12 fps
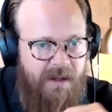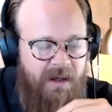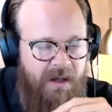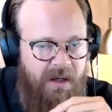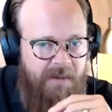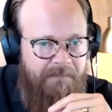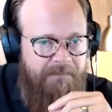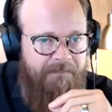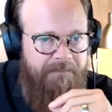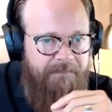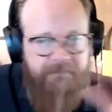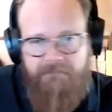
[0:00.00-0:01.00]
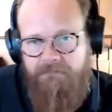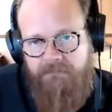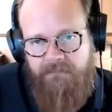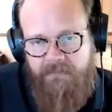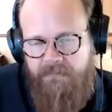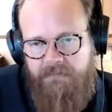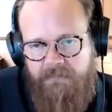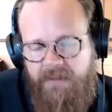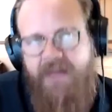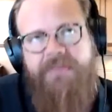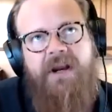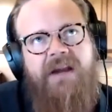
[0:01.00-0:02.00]

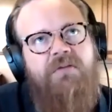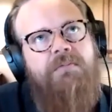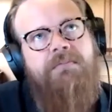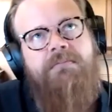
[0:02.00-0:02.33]
Not that I have a